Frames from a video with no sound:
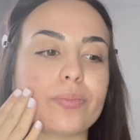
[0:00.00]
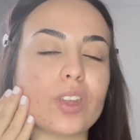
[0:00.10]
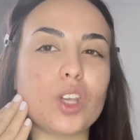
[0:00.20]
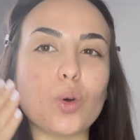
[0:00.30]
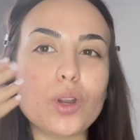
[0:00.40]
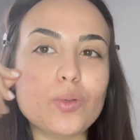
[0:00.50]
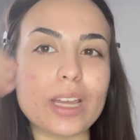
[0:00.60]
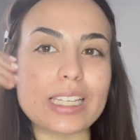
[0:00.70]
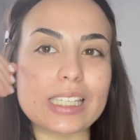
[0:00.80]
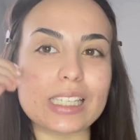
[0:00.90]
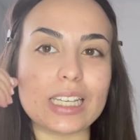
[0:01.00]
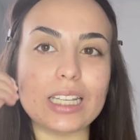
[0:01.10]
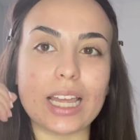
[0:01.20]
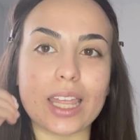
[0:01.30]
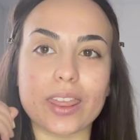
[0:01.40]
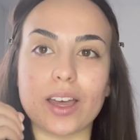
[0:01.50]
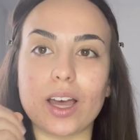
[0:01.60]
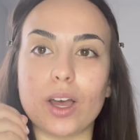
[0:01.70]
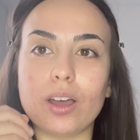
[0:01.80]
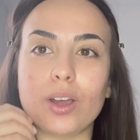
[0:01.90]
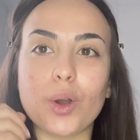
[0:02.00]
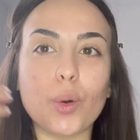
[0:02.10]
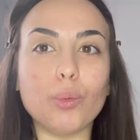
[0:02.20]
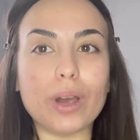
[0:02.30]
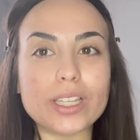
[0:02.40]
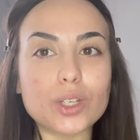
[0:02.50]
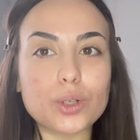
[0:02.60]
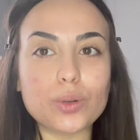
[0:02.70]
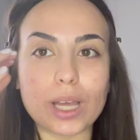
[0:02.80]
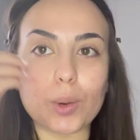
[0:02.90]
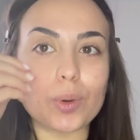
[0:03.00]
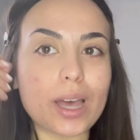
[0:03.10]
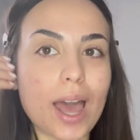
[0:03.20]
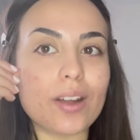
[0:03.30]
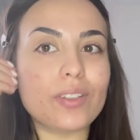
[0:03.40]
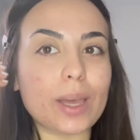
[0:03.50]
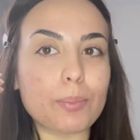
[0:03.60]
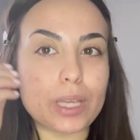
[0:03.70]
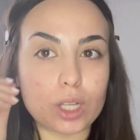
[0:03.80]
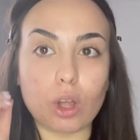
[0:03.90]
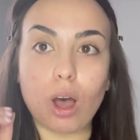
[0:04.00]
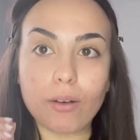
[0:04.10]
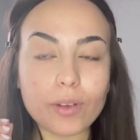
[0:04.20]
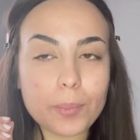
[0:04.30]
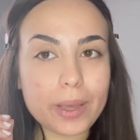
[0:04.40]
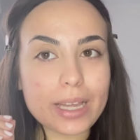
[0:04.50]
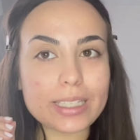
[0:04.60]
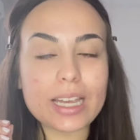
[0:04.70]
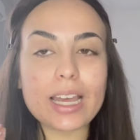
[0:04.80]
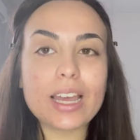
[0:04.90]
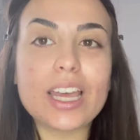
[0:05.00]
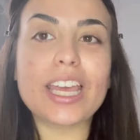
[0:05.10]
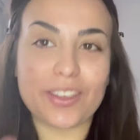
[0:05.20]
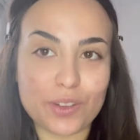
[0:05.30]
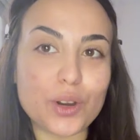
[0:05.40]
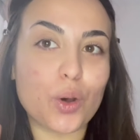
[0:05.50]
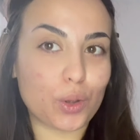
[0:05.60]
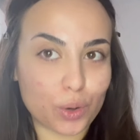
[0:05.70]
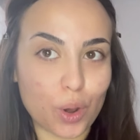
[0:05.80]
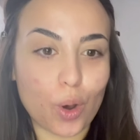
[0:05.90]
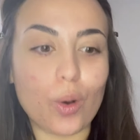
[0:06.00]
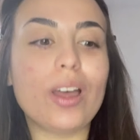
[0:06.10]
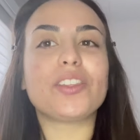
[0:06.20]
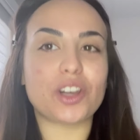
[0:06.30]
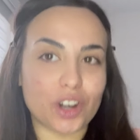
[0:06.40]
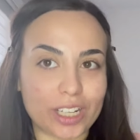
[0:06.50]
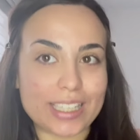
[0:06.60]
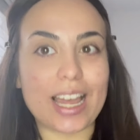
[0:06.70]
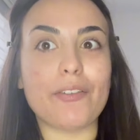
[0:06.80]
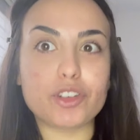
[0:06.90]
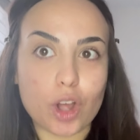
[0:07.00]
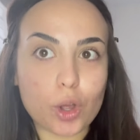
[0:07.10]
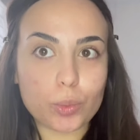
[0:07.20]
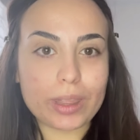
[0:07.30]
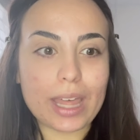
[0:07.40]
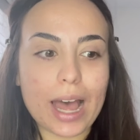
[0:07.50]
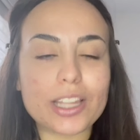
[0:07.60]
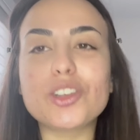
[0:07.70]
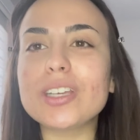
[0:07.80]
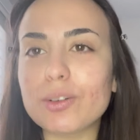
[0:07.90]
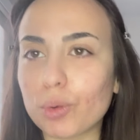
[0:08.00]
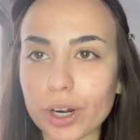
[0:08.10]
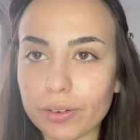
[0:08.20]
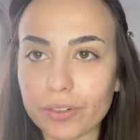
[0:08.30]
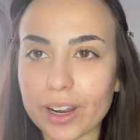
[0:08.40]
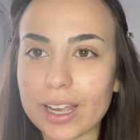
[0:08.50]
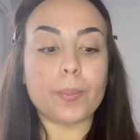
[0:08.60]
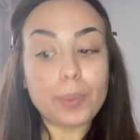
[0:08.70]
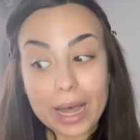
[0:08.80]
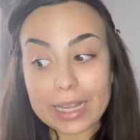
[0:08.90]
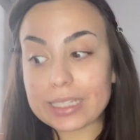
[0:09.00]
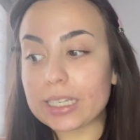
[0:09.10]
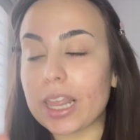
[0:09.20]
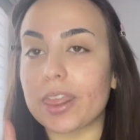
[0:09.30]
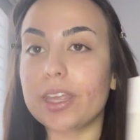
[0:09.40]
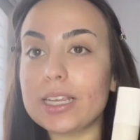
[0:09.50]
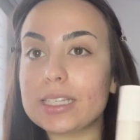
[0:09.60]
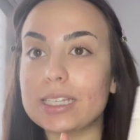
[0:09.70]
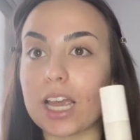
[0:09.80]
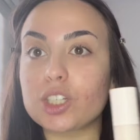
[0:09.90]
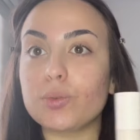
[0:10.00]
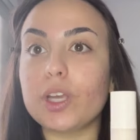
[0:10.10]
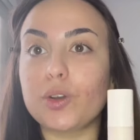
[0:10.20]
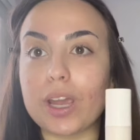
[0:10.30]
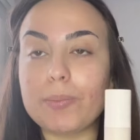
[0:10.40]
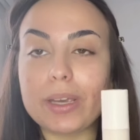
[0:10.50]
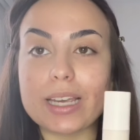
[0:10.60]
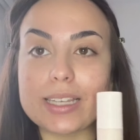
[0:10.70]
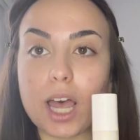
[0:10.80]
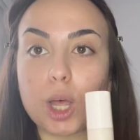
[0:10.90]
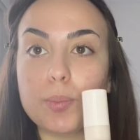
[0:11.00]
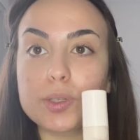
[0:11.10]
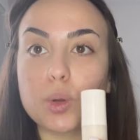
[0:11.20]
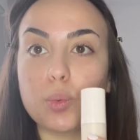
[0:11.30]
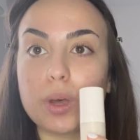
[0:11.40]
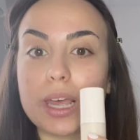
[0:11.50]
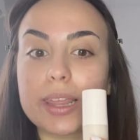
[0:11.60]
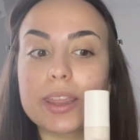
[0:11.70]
you know when you like see like the residue, that it would kind of like peel off a bit. If you know, you know. The girlies that have struggled with that, there's a word for it. But this is actually really great, because it helps with